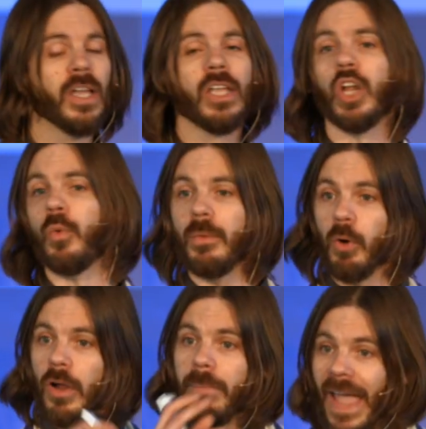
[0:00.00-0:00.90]
You know, we
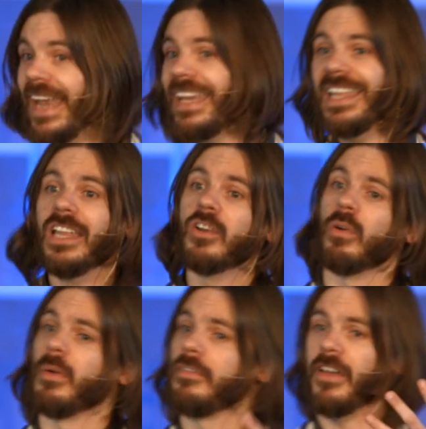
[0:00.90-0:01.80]
were abandoned or
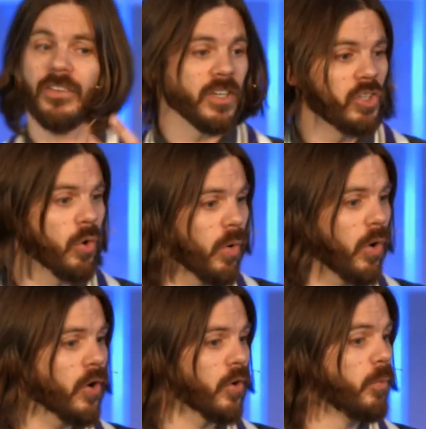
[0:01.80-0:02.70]
we felt ignored